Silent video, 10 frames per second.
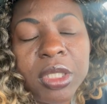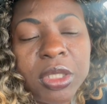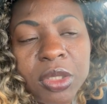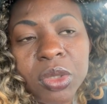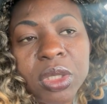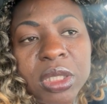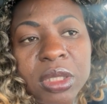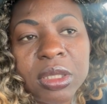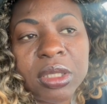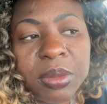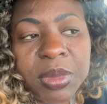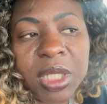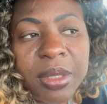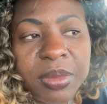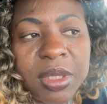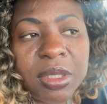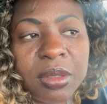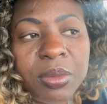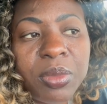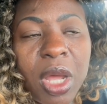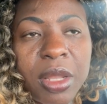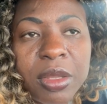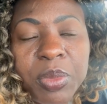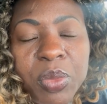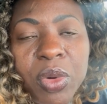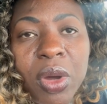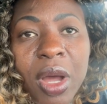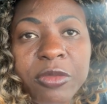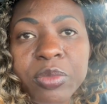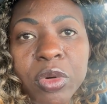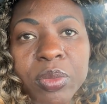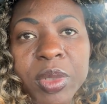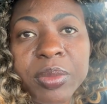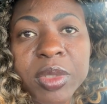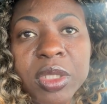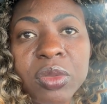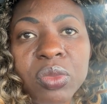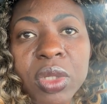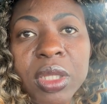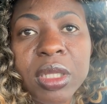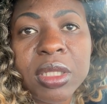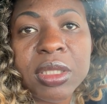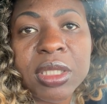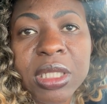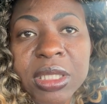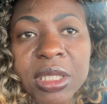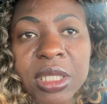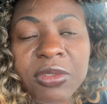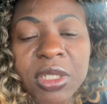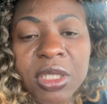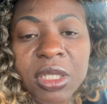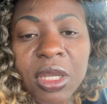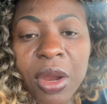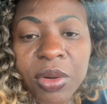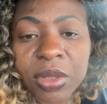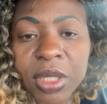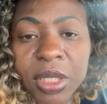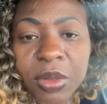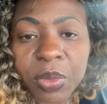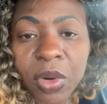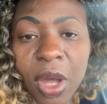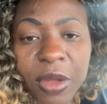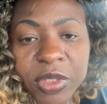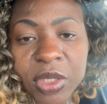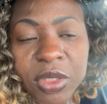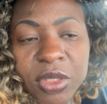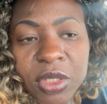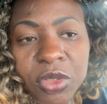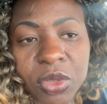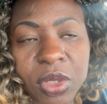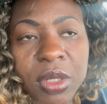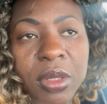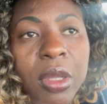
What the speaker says: So sometimes other people have problems with sensitivity around the nipple after the surgery.